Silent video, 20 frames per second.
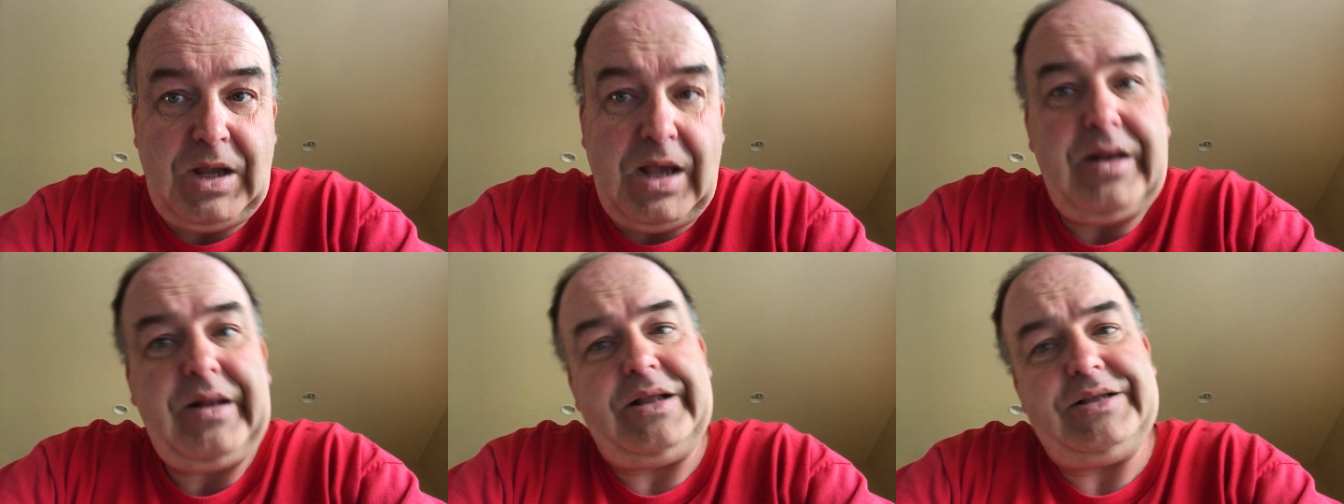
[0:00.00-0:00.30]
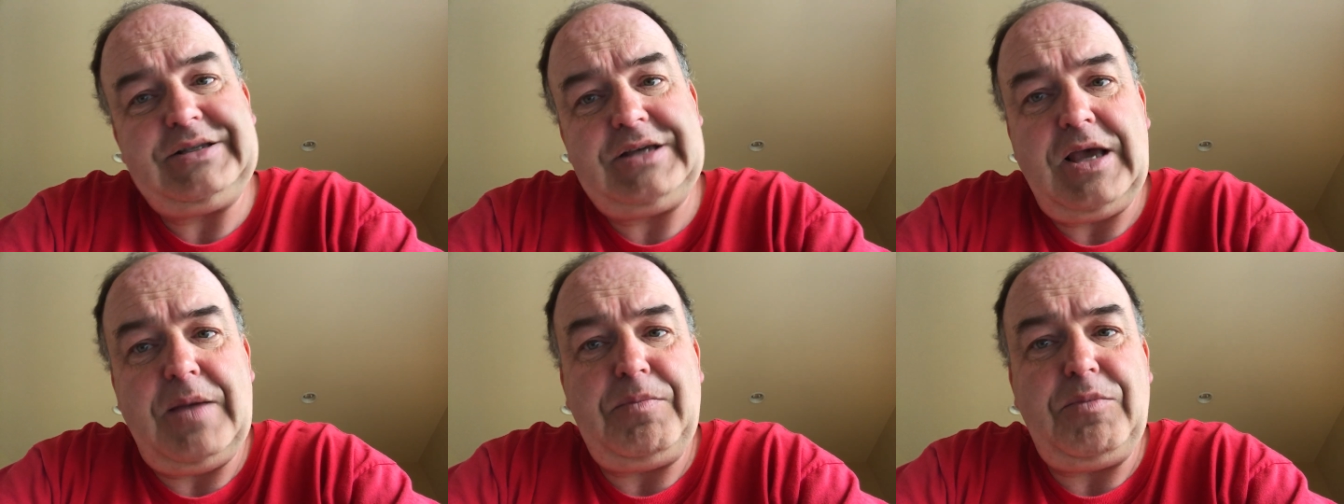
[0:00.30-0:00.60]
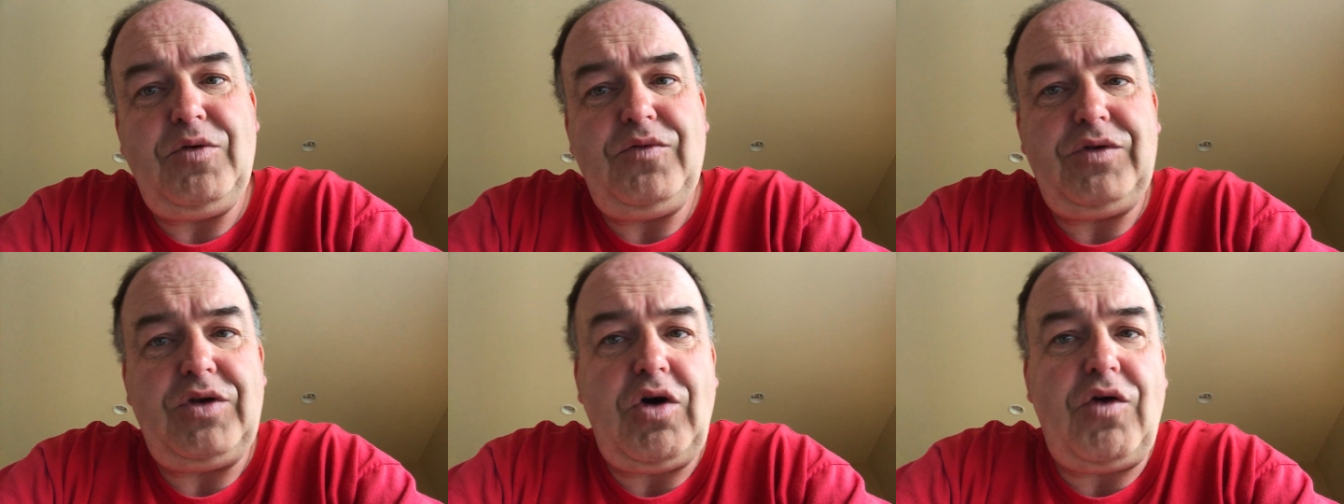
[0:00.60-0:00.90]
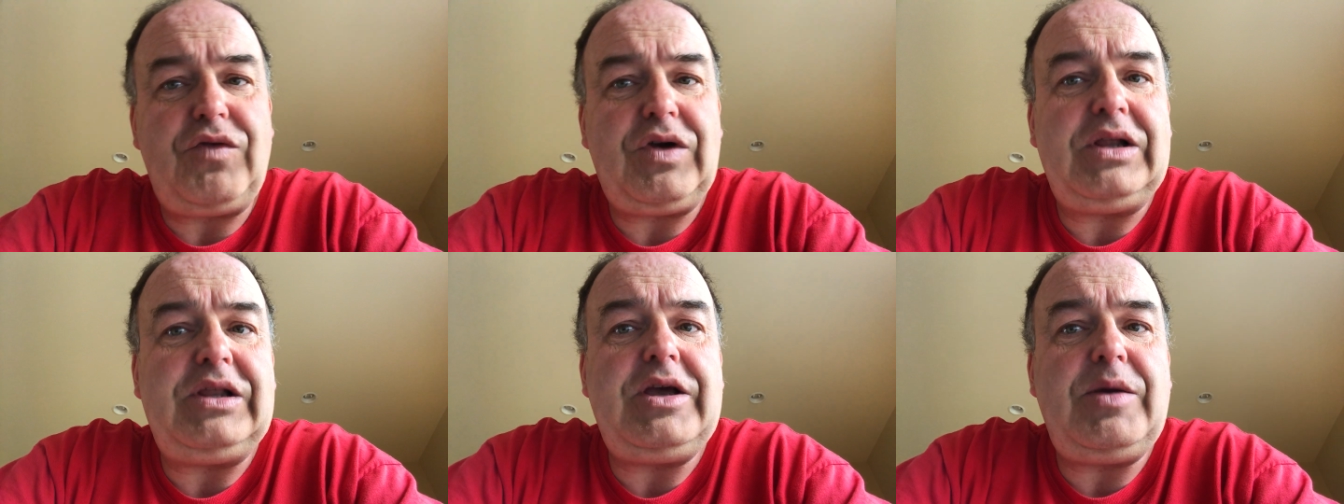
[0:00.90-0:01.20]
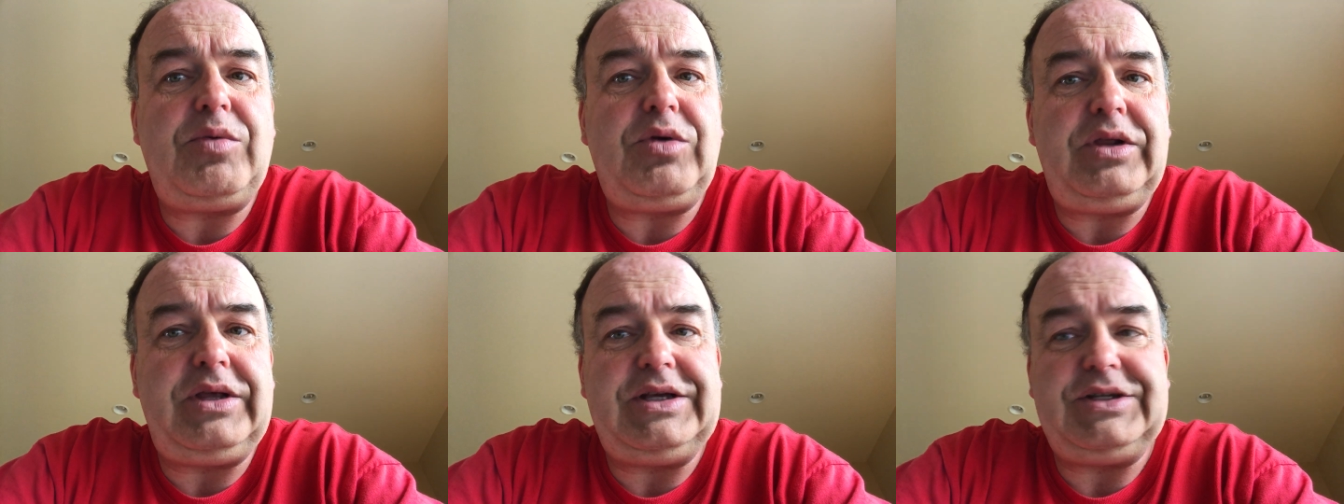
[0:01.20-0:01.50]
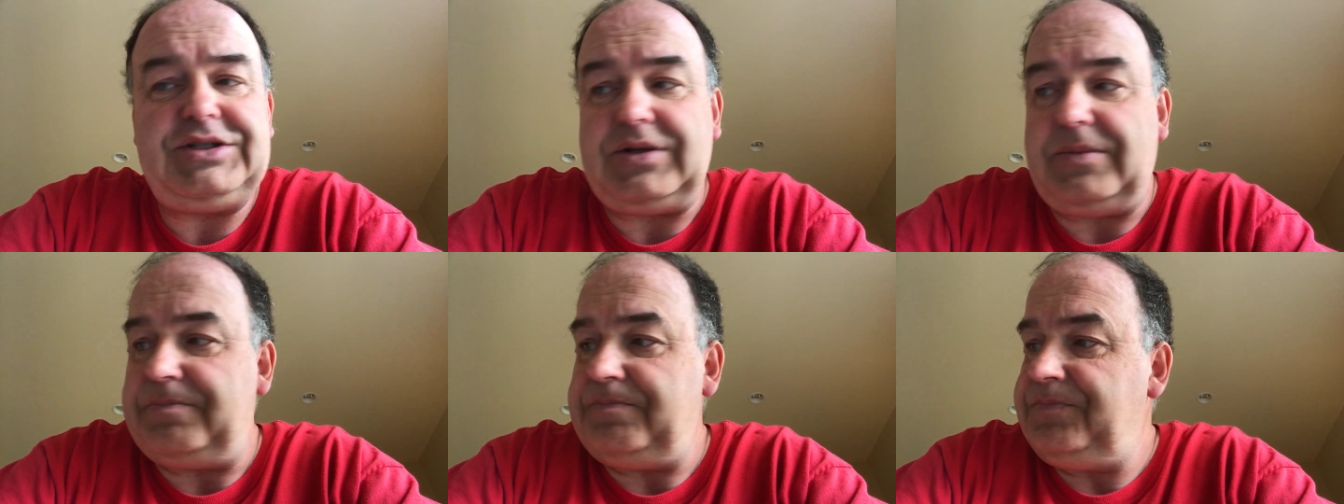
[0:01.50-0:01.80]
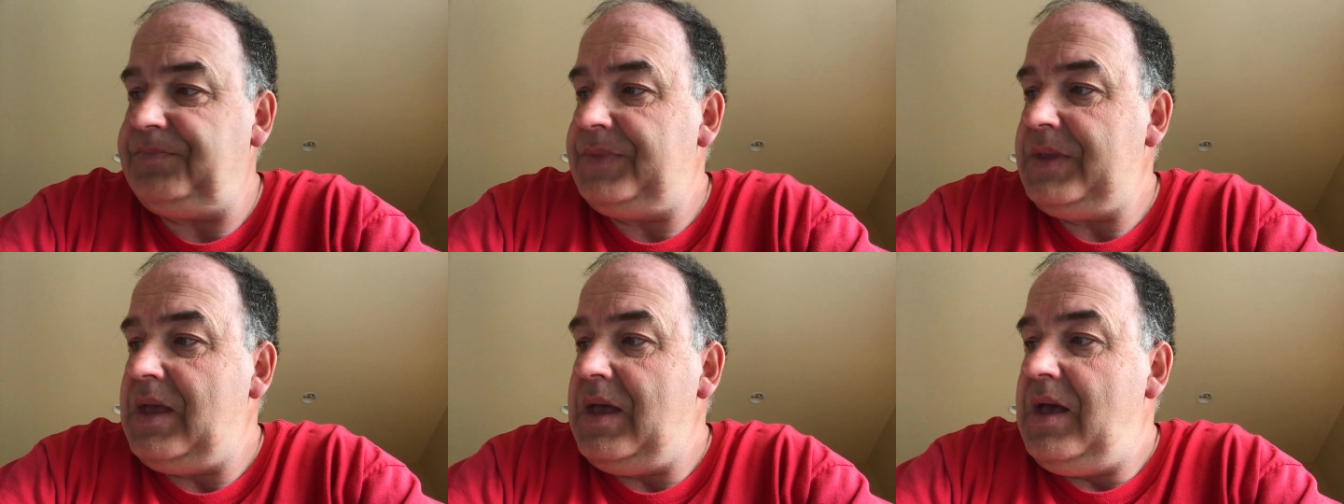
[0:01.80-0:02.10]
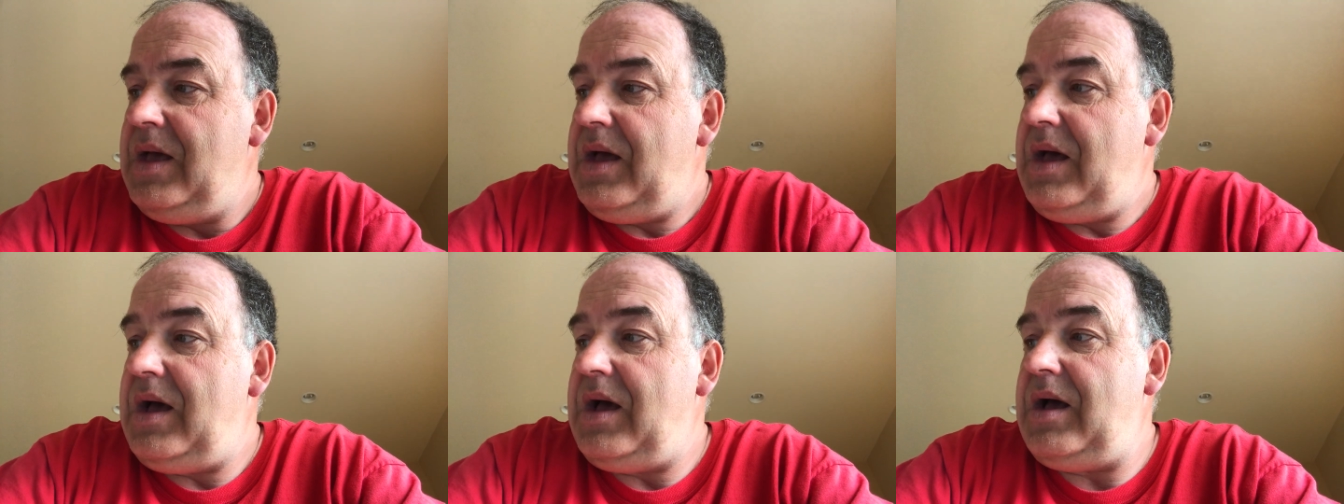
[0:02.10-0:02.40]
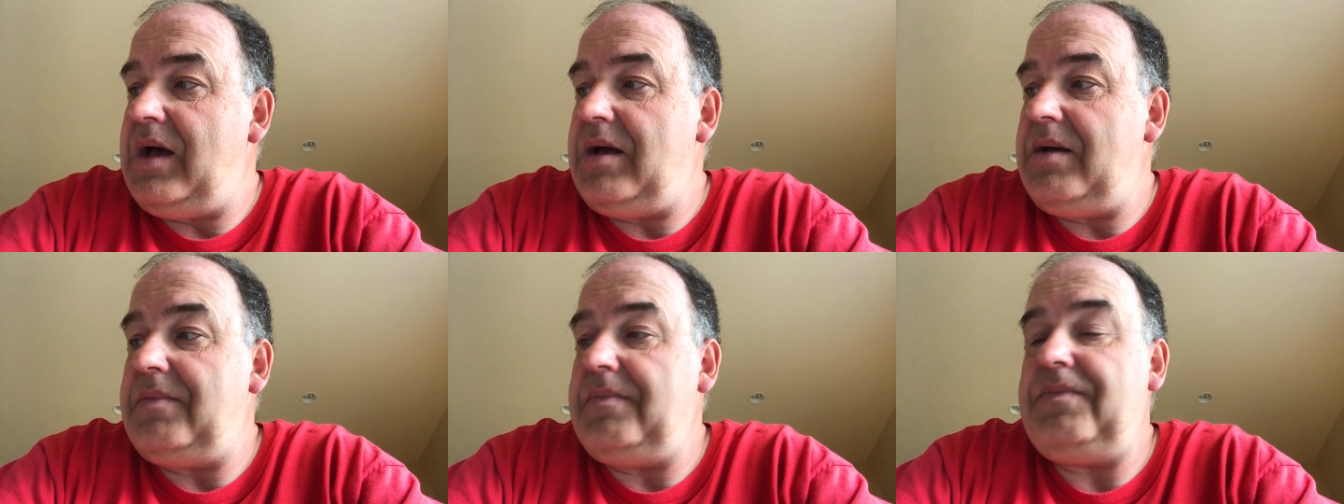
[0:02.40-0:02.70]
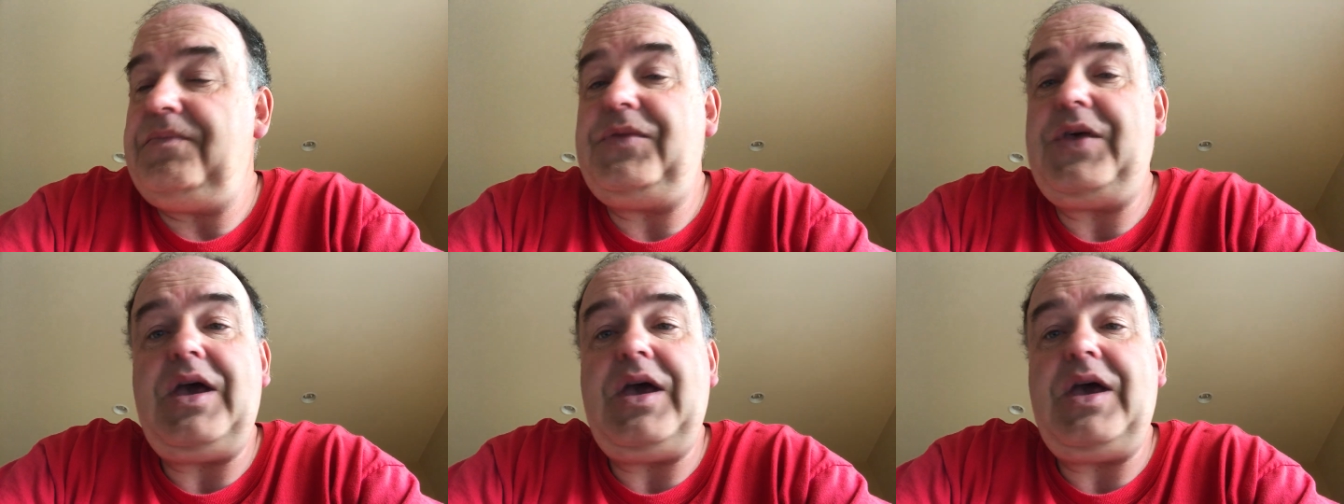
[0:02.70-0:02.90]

Well, let's keep moving over. Liberalism. Um,